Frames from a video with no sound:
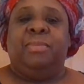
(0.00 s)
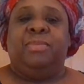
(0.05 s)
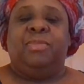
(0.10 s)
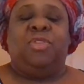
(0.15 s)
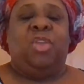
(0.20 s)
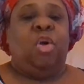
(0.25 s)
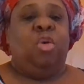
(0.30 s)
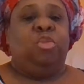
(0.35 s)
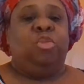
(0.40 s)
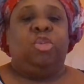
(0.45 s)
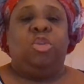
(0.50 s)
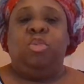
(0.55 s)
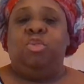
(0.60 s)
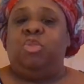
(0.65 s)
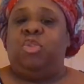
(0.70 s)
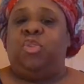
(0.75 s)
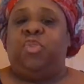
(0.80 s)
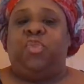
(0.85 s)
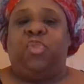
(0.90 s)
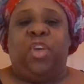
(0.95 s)
Don't
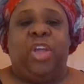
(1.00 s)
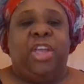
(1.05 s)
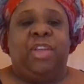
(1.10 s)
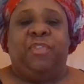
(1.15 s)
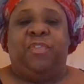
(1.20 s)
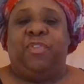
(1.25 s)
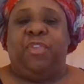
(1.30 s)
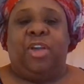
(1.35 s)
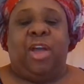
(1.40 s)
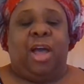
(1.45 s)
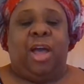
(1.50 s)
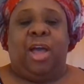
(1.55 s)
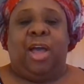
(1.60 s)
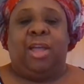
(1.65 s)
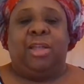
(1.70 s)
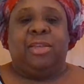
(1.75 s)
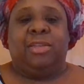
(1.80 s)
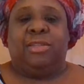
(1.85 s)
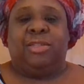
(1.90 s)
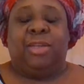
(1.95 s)
lose faith, God,
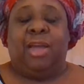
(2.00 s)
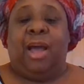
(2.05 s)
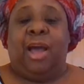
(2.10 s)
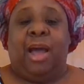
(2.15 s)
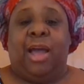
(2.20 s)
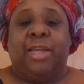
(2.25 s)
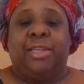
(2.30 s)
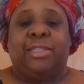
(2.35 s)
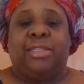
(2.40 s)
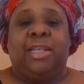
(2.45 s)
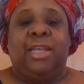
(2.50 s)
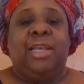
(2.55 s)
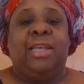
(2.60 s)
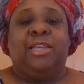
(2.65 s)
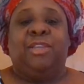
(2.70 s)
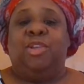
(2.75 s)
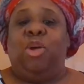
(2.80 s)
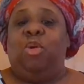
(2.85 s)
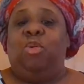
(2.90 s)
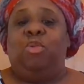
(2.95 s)
guys.
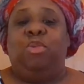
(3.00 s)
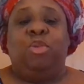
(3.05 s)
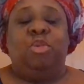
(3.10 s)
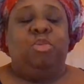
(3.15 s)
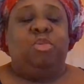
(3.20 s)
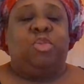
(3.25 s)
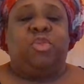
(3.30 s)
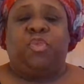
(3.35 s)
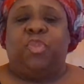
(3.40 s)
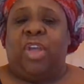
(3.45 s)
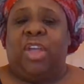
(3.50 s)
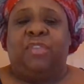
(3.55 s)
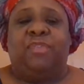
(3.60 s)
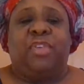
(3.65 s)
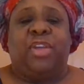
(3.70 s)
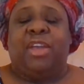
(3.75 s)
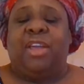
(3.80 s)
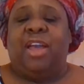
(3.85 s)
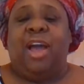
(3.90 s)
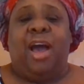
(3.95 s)
Don't lose
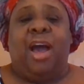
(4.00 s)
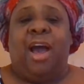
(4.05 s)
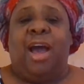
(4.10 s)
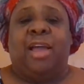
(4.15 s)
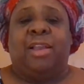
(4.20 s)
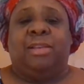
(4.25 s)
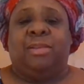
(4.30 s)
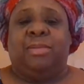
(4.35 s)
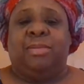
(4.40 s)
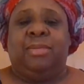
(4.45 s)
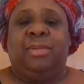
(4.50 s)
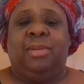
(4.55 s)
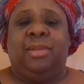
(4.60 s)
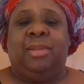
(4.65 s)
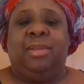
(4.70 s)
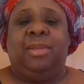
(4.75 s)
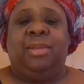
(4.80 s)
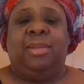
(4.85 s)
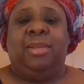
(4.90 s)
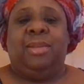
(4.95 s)
faith in God.
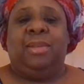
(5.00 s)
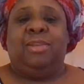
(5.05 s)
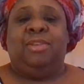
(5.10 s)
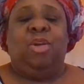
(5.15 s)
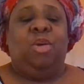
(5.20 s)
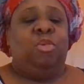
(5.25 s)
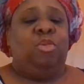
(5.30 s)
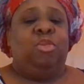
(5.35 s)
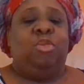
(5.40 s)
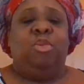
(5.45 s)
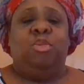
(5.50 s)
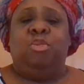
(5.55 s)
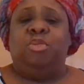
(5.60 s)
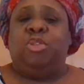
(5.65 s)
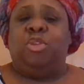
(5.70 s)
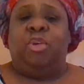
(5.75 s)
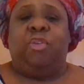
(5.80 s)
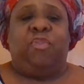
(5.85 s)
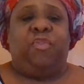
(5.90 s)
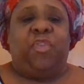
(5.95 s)
Don't
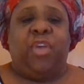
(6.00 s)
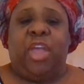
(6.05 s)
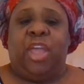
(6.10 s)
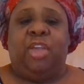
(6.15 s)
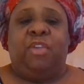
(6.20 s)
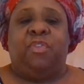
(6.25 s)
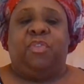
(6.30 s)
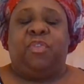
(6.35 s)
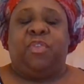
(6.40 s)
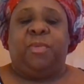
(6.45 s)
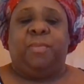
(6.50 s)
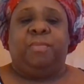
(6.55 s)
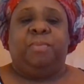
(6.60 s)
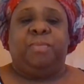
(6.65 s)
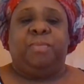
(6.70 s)
lose your faith.